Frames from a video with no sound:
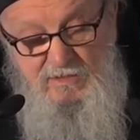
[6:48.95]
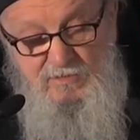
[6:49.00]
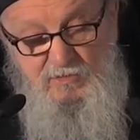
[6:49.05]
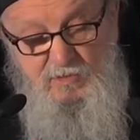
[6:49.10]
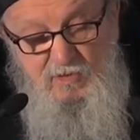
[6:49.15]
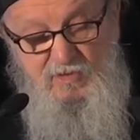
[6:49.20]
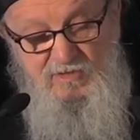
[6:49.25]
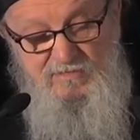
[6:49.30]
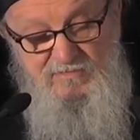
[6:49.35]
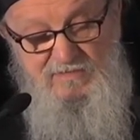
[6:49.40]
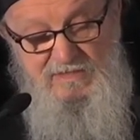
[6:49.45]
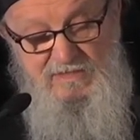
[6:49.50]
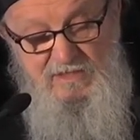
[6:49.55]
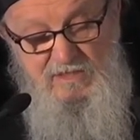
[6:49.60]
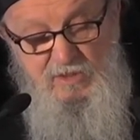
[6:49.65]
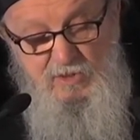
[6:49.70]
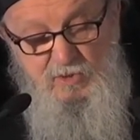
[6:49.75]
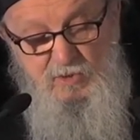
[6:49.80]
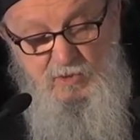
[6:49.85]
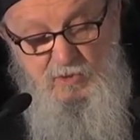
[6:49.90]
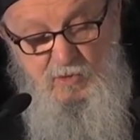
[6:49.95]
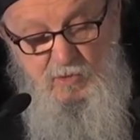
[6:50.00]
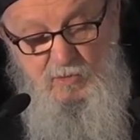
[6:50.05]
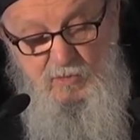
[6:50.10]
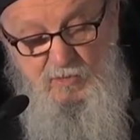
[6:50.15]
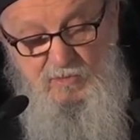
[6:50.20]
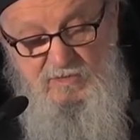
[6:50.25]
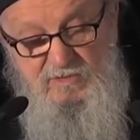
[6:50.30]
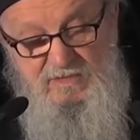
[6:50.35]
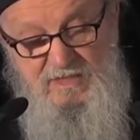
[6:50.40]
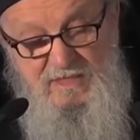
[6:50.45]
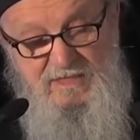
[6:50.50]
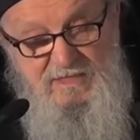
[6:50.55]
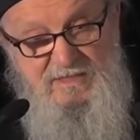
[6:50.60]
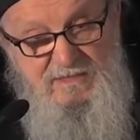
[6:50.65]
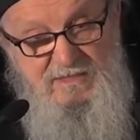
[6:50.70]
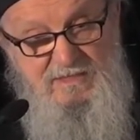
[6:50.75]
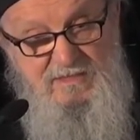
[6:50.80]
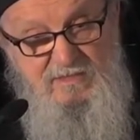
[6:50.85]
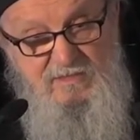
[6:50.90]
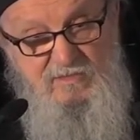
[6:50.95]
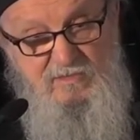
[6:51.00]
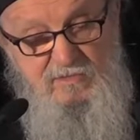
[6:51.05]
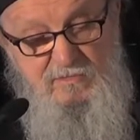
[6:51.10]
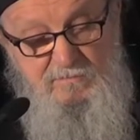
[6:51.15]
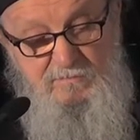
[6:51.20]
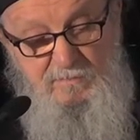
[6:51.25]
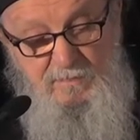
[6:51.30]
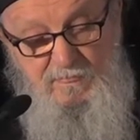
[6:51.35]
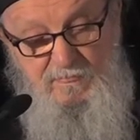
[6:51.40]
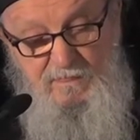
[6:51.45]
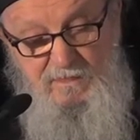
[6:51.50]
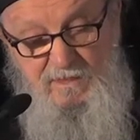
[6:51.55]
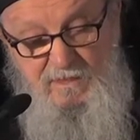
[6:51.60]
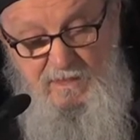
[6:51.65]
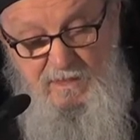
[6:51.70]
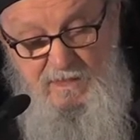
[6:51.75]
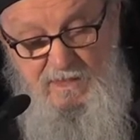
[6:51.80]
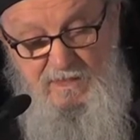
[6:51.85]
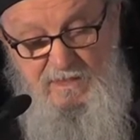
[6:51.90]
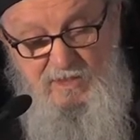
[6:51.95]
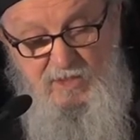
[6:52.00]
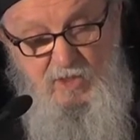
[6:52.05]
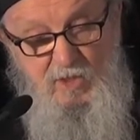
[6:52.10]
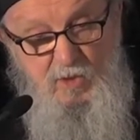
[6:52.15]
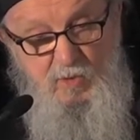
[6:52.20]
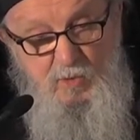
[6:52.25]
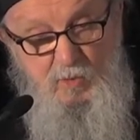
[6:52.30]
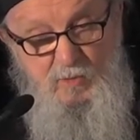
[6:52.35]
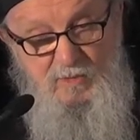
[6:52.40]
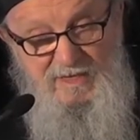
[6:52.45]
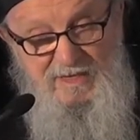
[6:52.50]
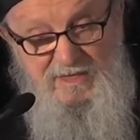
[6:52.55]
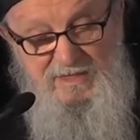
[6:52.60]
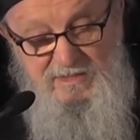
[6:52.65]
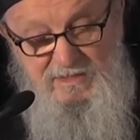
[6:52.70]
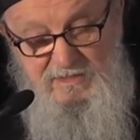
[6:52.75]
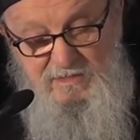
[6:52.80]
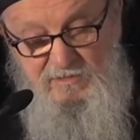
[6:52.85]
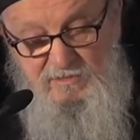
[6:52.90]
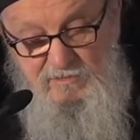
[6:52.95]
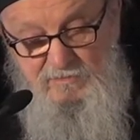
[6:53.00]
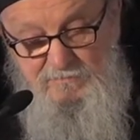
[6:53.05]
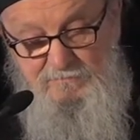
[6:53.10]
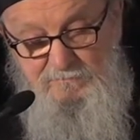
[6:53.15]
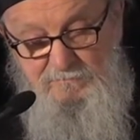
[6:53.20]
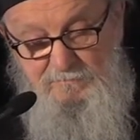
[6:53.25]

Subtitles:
Tocqueville saw decadence and weakness.